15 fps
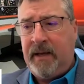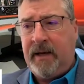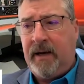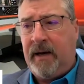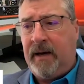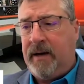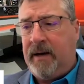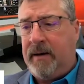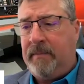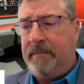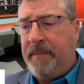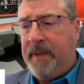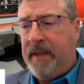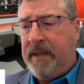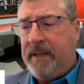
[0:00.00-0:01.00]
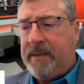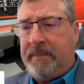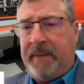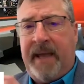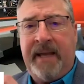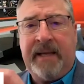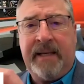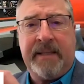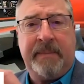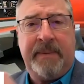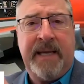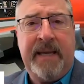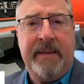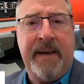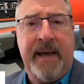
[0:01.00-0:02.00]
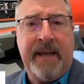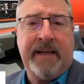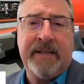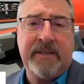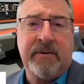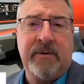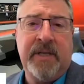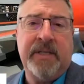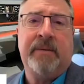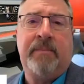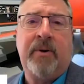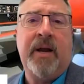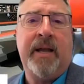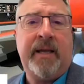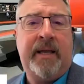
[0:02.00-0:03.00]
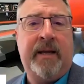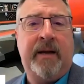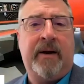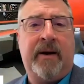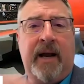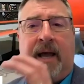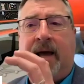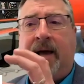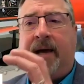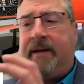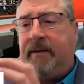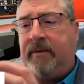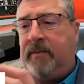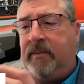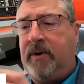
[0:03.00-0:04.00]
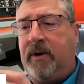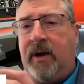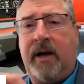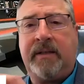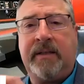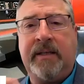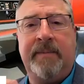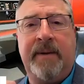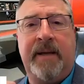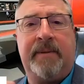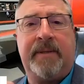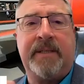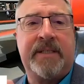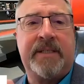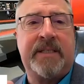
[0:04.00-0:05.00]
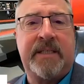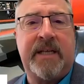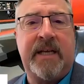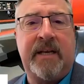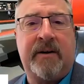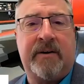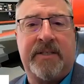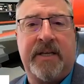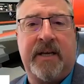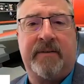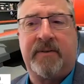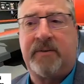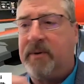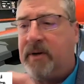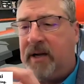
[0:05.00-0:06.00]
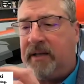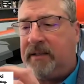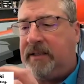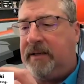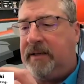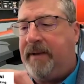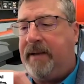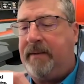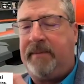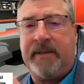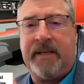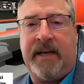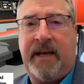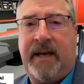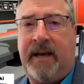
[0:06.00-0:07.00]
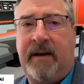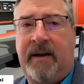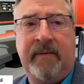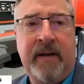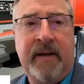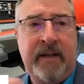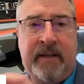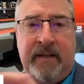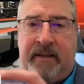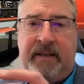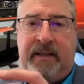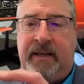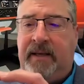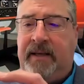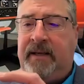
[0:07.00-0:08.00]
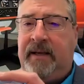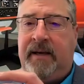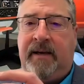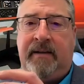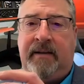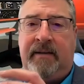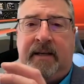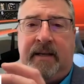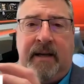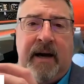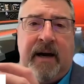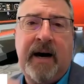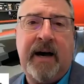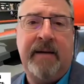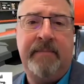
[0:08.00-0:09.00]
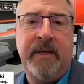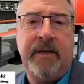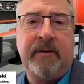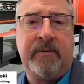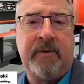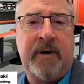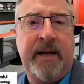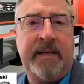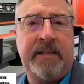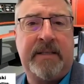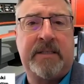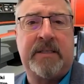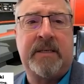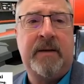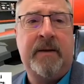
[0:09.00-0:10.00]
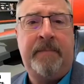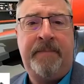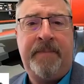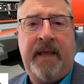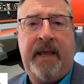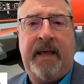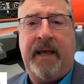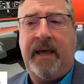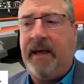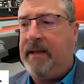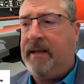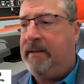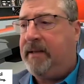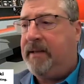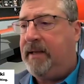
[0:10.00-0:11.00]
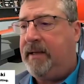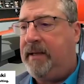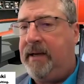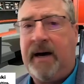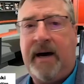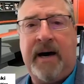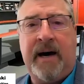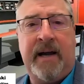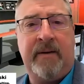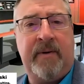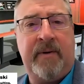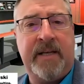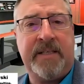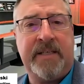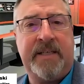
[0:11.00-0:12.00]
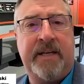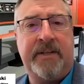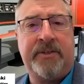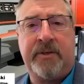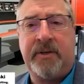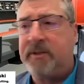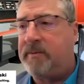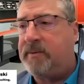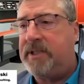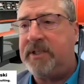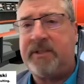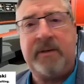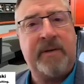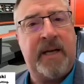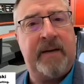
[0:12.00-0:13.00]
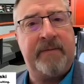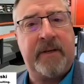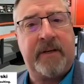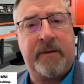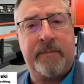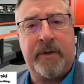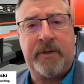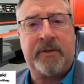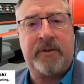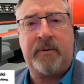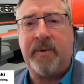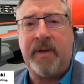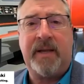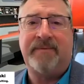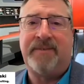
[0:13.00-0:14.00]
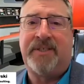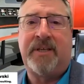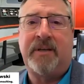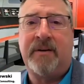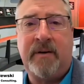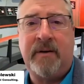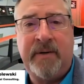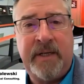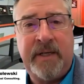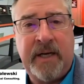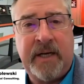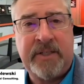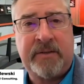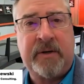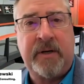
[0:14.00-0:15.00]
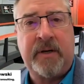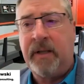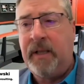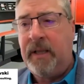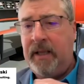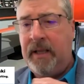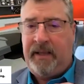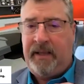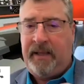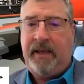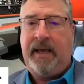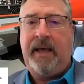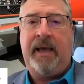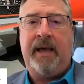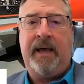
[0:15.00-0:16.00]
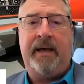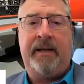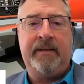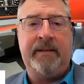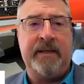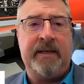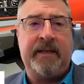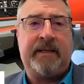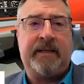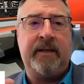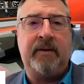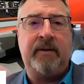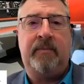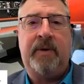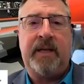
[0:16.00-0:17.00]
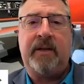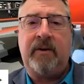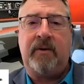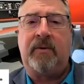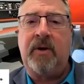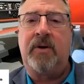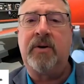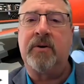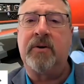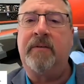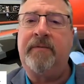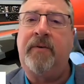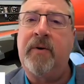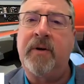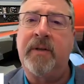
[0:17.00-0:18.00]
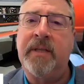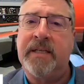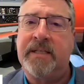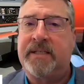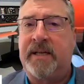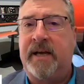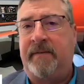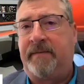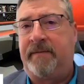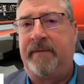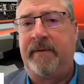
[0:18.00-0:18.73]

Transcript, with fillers: uh, the bank, the piggy bank is going to break here, and we're not going to be able to sustain ourselves. We're not going to be able to have the, uh, the high mill rates and the high residential, because we just don't have the commercial. We have zero industrial, and it can, we can no longer afford this stuff.